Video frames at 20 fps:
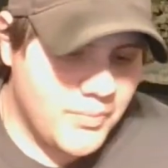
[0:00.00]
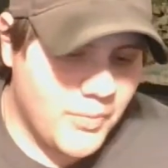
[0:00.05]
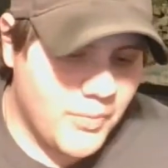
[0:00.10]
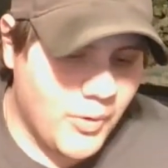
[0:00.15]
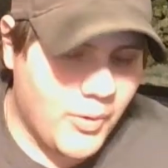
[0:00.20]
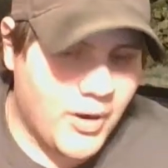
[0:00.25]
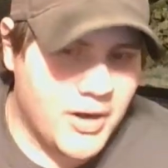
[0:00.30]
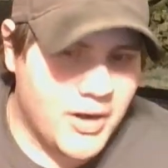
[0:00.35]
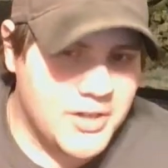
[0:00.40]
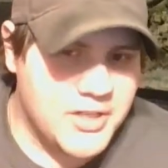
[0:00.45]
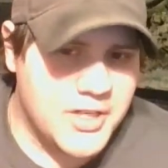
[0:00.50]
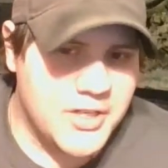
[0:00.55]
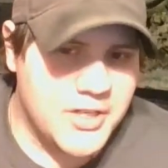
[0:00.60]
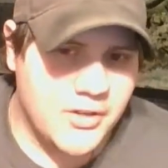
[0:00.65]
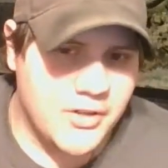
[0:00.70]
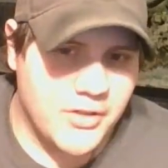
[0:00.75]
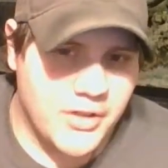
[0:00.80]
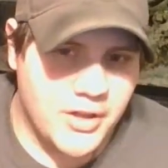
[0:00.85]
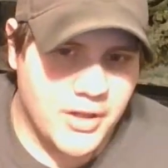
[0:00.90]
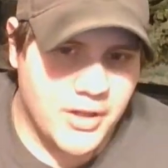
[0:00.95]
Water
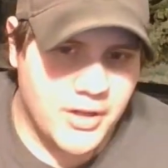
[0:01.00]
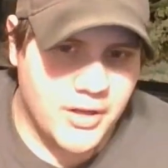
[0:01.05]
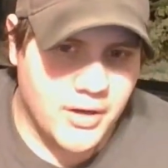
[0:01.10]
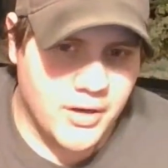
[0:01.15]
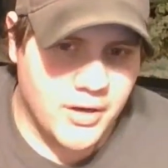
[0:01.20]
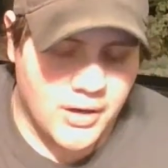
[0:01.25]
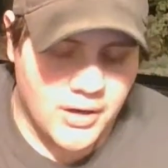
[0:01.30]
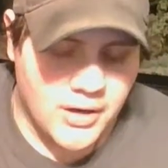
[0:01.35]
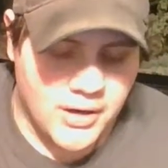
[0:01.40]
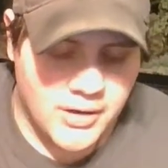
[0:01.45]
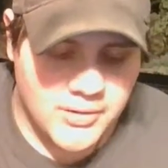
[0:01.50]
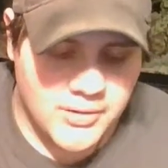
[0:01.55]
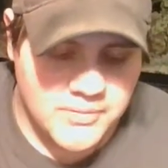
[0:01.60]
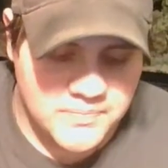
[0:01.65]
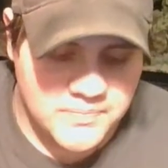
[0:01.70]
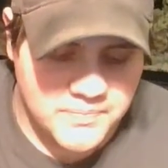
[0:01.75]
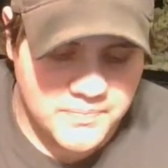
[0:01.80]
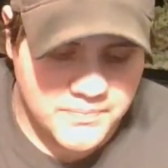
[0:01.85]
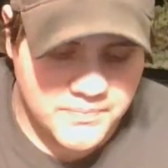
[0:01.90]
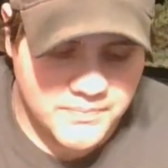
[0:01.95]
changes, I think, are
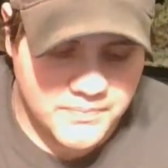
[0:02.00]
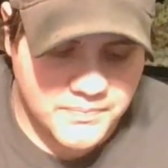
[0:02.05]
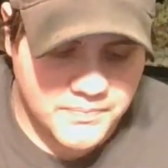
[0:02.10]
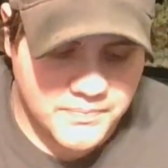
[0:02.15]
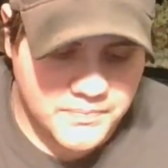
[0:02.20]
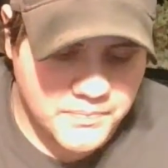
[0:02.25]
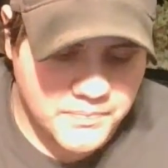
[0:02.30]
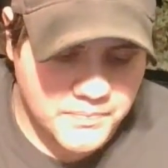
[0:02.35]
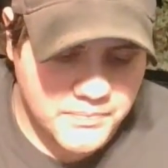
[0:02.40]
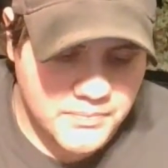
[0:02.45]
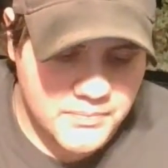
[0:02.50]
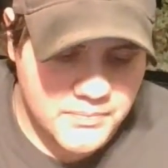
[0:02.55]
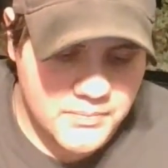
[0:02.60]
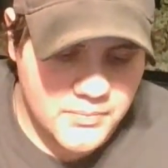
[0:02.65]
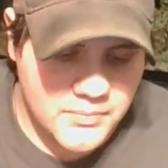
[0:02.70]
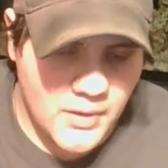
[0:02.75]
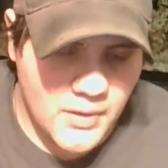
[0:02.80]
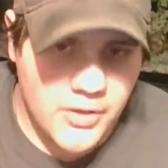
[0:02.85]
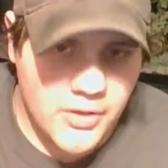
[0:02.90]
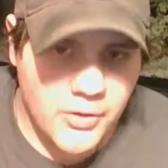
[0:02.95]

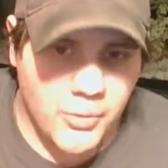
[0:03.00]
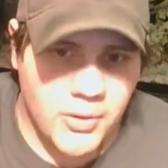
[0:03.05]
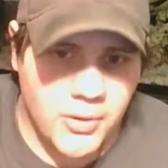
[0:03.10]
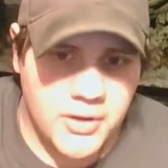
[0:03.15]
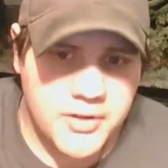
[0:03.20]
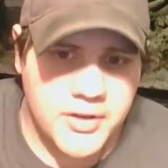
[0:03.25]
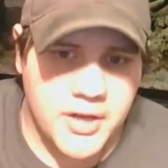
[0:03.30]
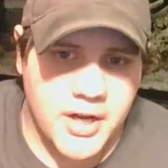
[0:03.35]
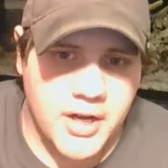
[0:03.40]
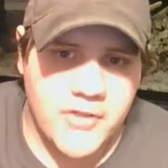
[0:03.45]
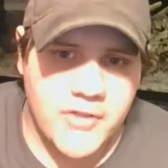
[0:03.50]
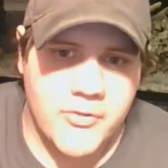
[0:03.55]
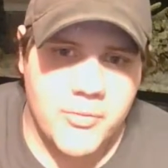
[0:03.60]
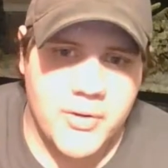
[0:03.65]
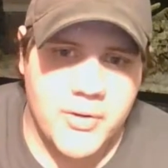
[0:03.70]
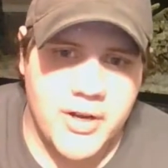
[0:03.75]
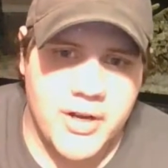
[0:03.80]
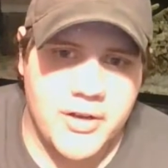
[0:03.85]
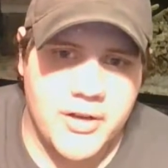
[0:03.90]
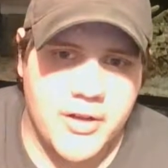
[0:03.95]
the one thing
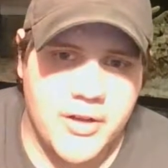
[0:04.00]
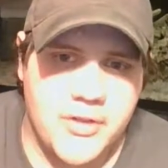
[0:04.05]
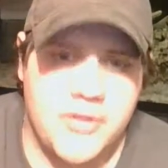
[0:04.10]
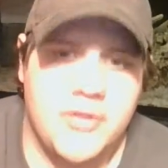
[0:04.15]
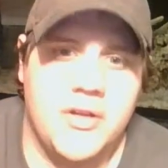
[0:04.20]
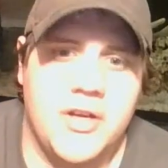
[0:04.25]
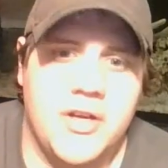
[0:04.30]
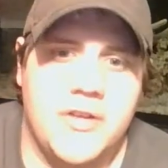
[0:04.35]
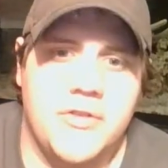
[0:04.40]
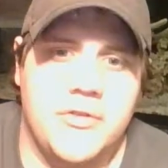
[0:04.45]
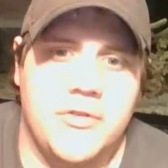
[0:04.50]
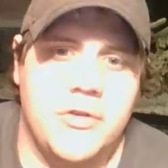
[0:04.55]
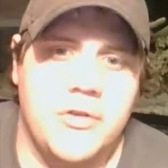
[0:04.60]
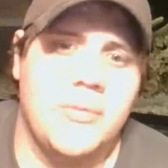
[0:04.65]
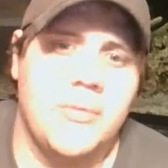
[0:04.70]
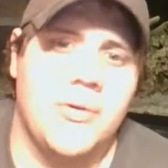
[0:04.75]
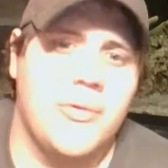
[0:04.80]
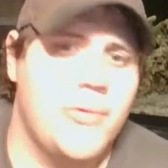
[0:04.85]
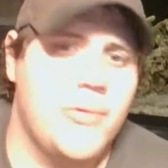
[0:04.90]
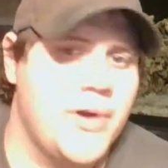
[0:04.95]
everybody doesn't like to do,
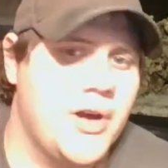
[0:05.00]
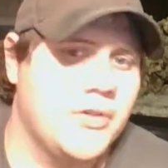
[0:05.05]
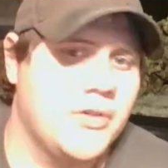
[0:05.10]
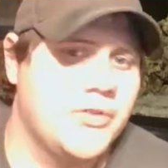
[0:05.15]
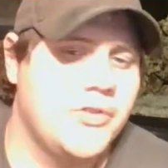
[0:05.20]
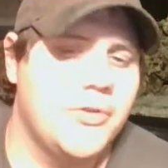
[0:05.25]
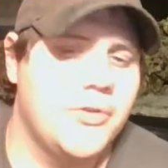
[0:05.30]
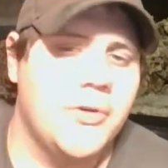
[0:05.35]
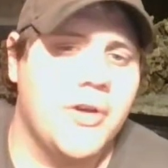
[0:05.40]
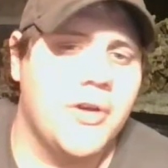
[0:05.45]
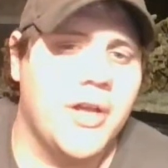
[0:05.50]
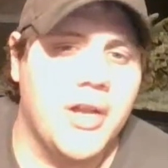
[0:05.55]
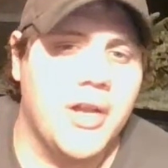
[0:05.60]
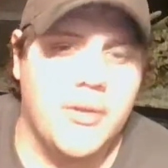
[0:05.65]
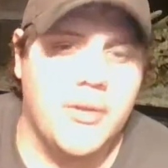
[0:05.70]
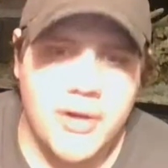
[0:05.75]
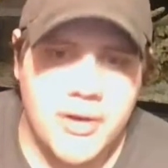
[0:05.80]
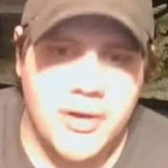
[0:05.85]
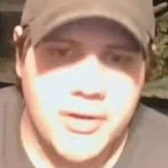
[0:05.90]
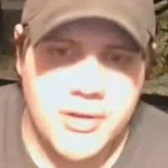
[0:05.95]
but we all do it
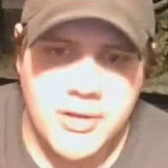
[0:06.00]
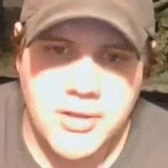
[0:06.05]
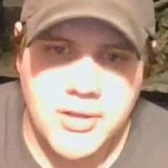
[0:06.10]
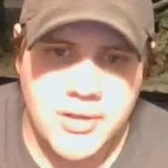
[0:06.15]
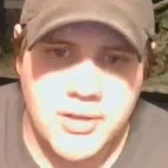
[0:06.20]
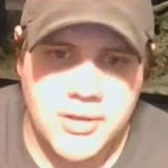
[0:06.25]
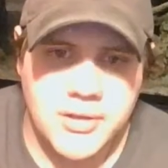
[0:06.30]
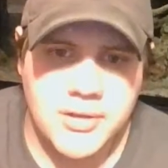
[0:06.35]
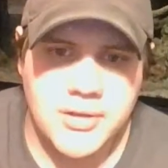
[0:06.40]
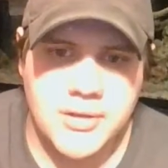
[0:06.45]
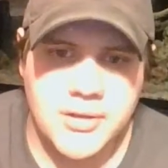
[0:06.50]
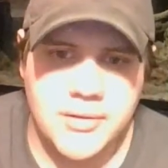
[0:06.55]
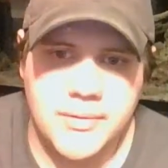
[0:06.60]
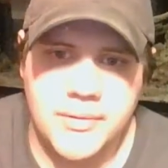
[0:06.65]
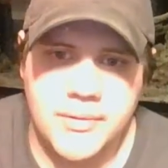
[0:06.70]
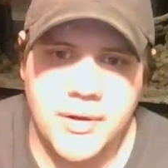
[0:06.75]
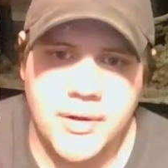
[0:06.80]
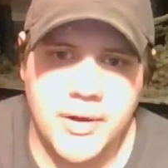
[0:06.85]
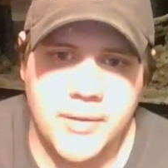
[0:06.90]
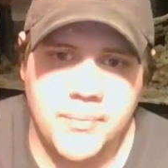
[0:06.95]
anyway.
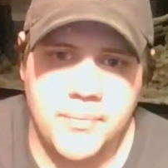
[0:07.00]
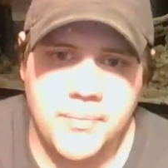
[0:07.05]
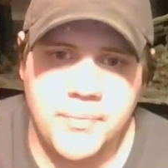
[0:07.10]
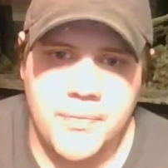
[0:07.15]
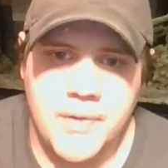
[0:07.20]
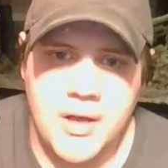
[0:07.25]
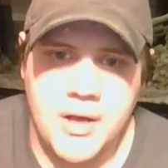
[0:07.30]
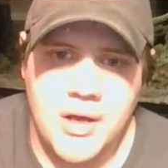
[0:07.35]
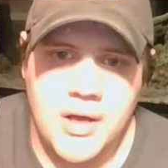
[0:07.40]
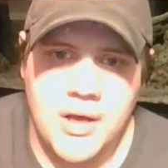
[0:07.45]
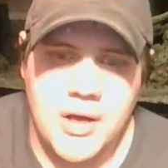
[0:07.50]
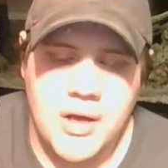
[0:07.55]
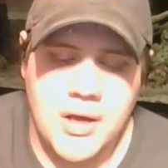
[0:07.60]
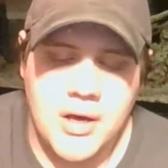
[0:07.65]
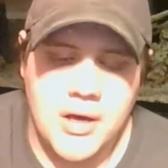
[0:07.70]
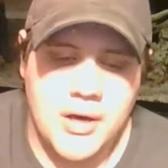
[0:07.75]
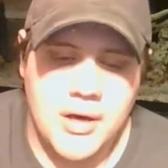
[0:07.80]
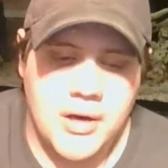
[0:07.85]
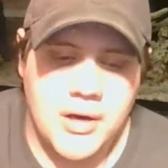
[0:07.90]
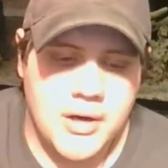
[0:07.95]
Okay.
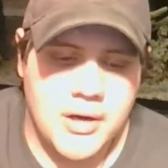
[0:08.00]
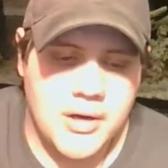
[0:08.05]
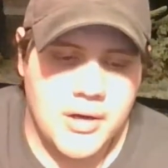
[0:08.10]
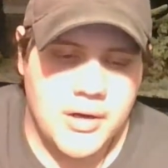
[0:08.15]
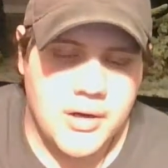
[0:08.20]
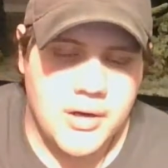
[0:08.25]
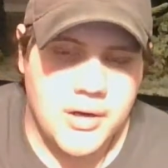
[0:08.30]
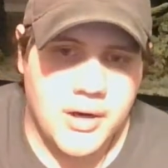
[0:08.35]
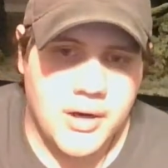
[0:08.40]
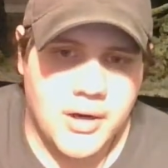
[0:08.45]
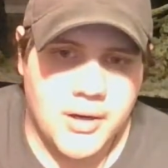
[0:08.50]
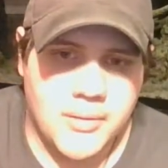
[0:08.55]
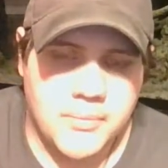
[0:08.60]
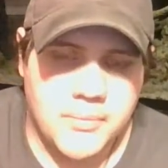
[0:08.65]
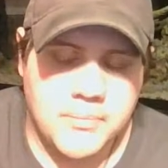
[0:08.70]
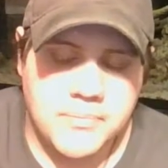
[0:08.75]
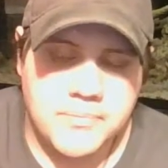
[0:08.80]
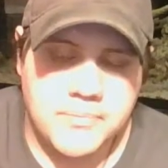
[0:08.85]
I